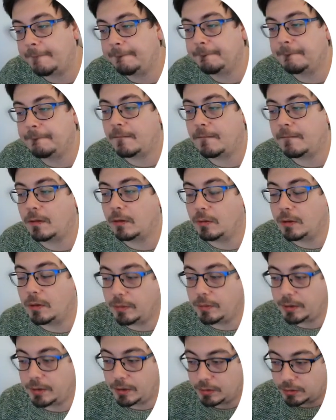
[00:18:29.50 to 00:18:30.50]
So when
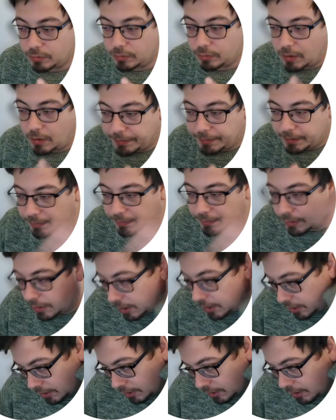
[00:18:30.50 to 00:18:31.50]
we swap the
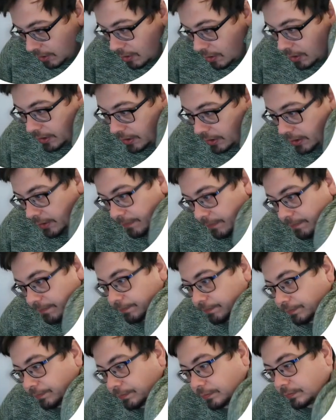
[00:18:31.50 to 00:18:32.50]
position, the order
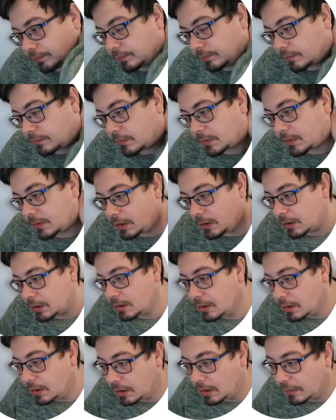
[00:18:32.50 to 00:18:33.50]

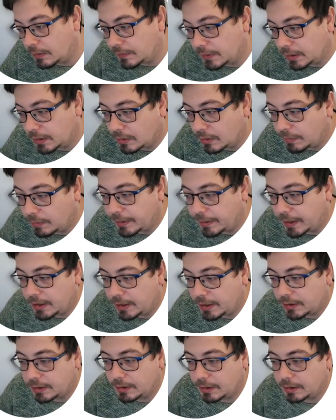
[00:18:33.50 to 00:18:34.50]
of the
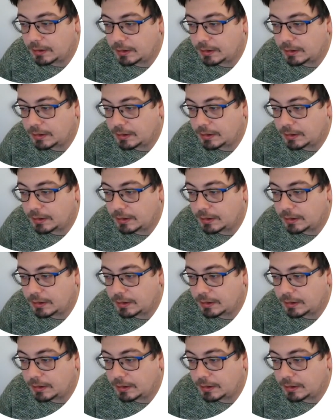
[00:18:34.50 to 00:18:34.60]
operation,